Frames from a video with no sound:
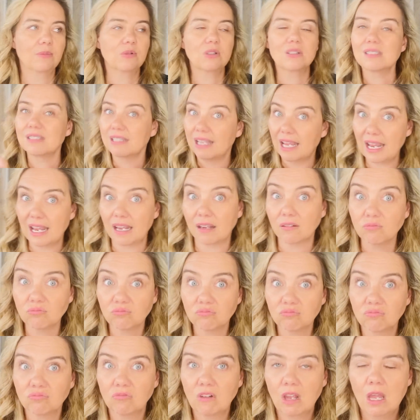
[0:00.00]
just saying,
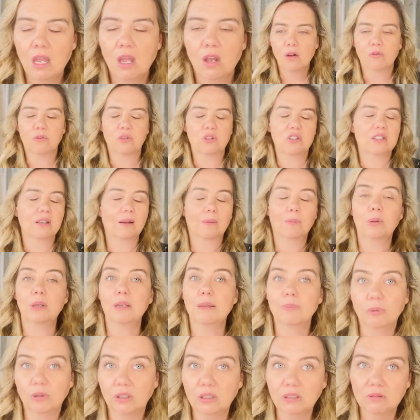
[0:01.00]
for some
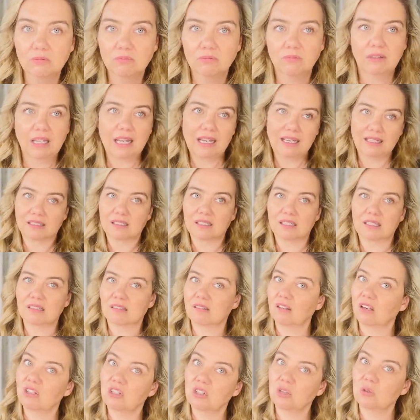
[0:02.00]
people, that's
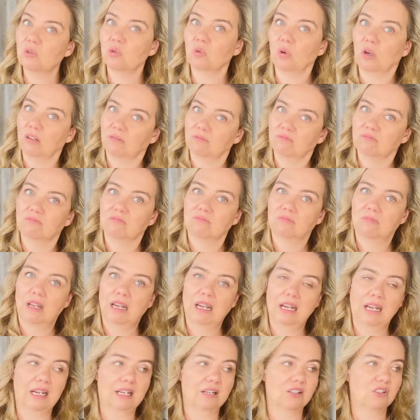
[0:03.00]
unusual.
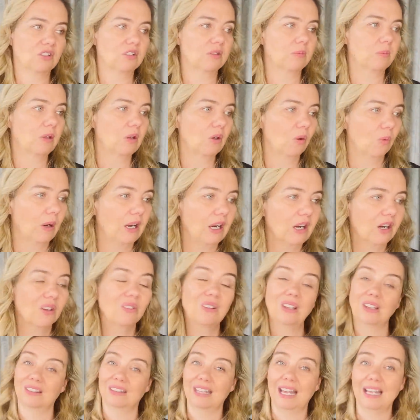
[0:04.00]
And just be aware
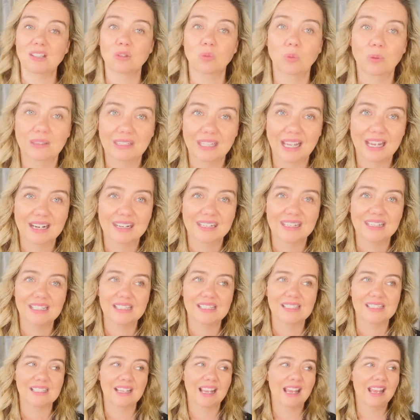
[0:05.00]
that that's what that
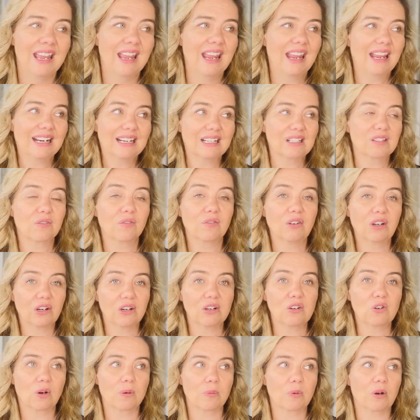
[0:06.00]
is. And it's very
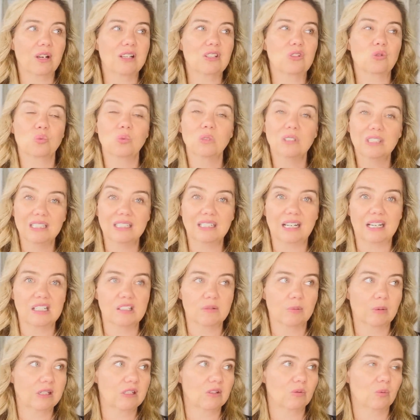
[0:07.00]
normal. It's really nice
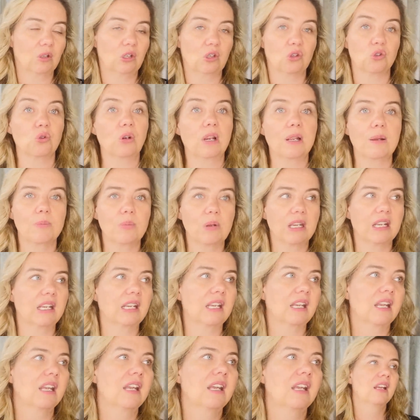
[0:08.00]
because when you're tramping,